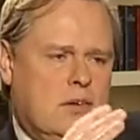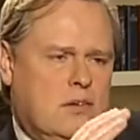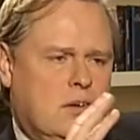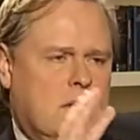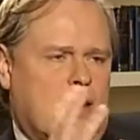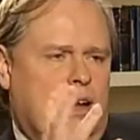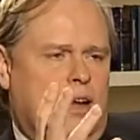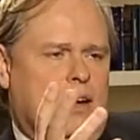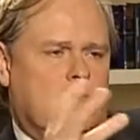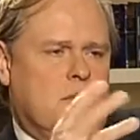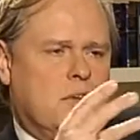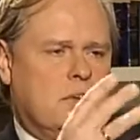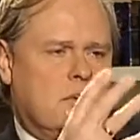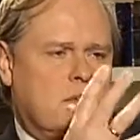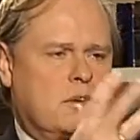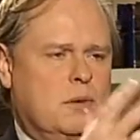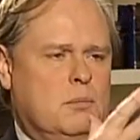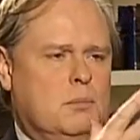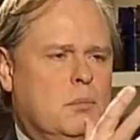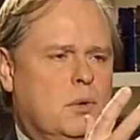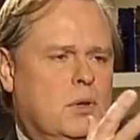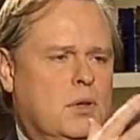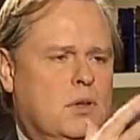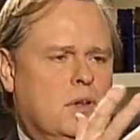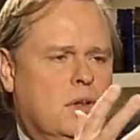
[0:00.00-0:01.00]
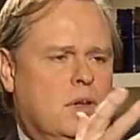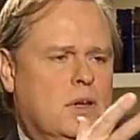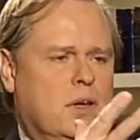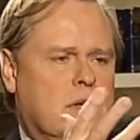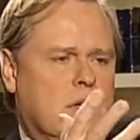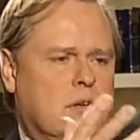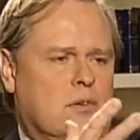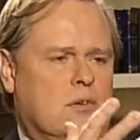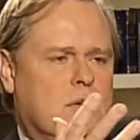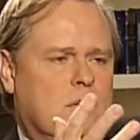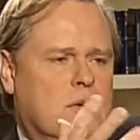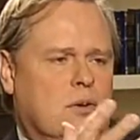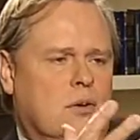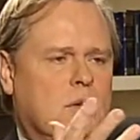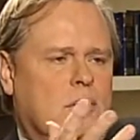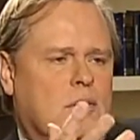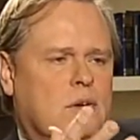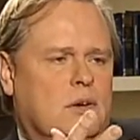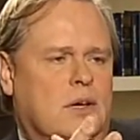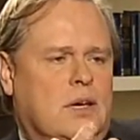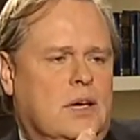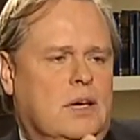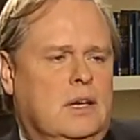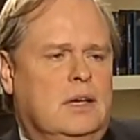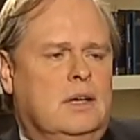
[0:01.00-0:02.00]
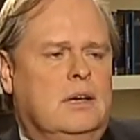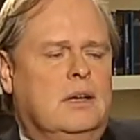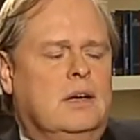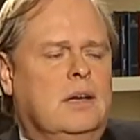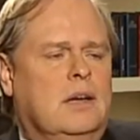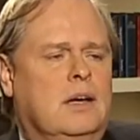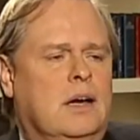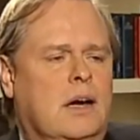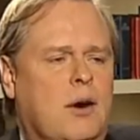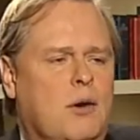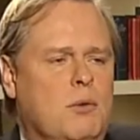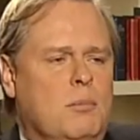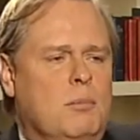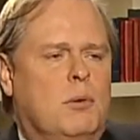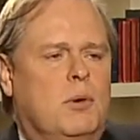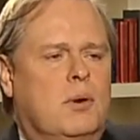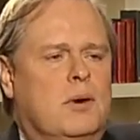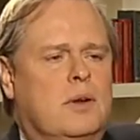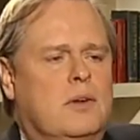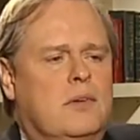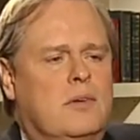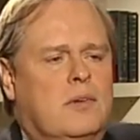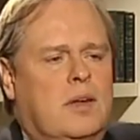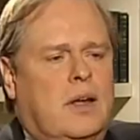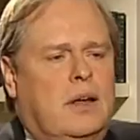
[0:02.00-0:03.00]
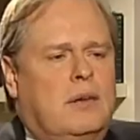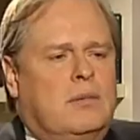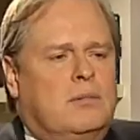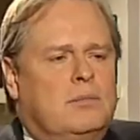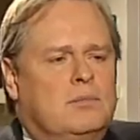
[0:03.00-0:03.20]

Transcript: It's kind of a symbol and it's good looking. How important is that?